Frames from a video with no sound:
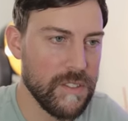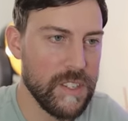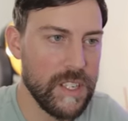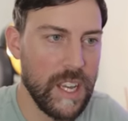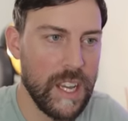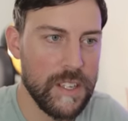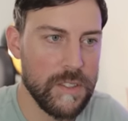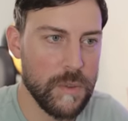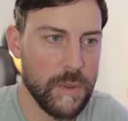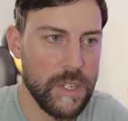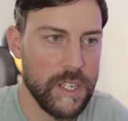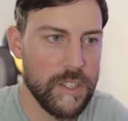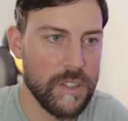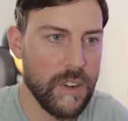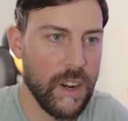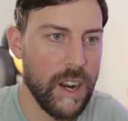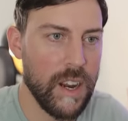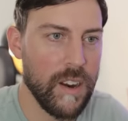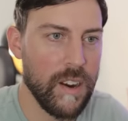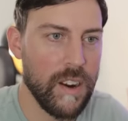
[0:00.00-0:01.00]
if you guys want to
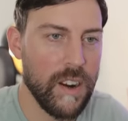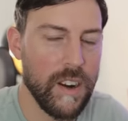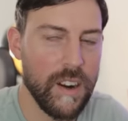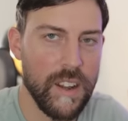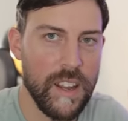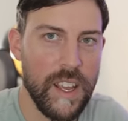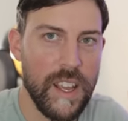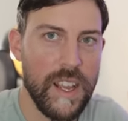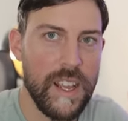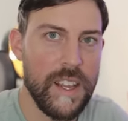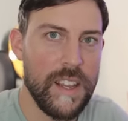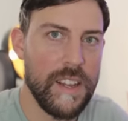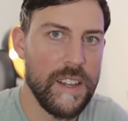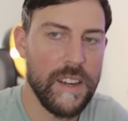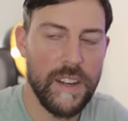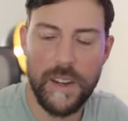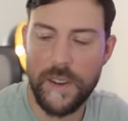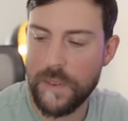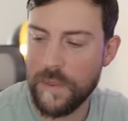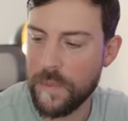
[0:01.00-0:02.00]
try hard.
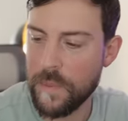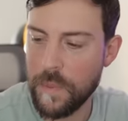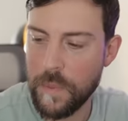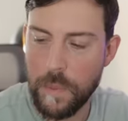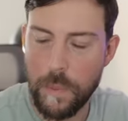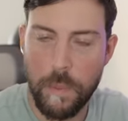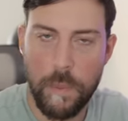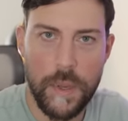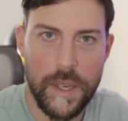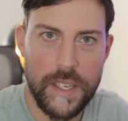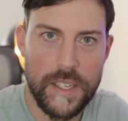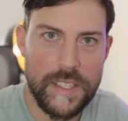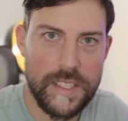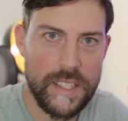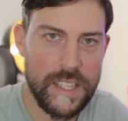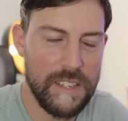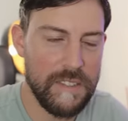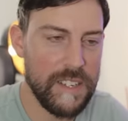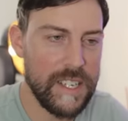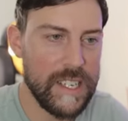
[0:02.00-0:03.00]
You know, big
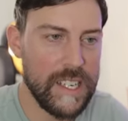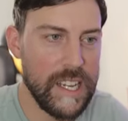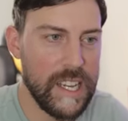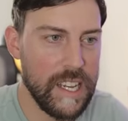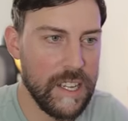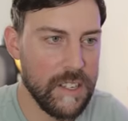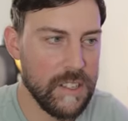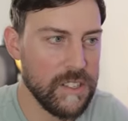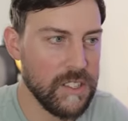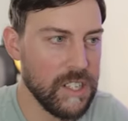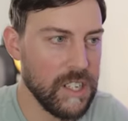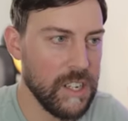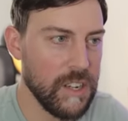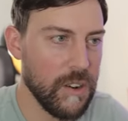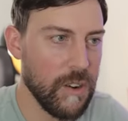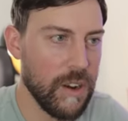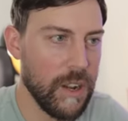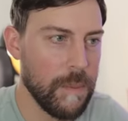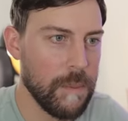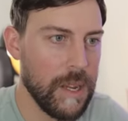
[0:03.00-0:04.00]
CVT energy. You
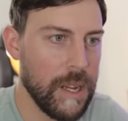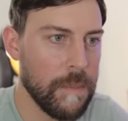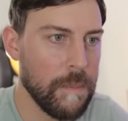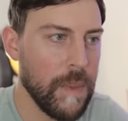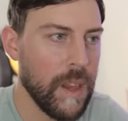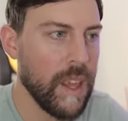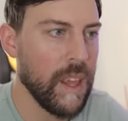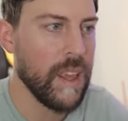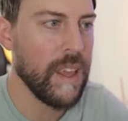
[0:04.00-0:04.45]
know what I mean?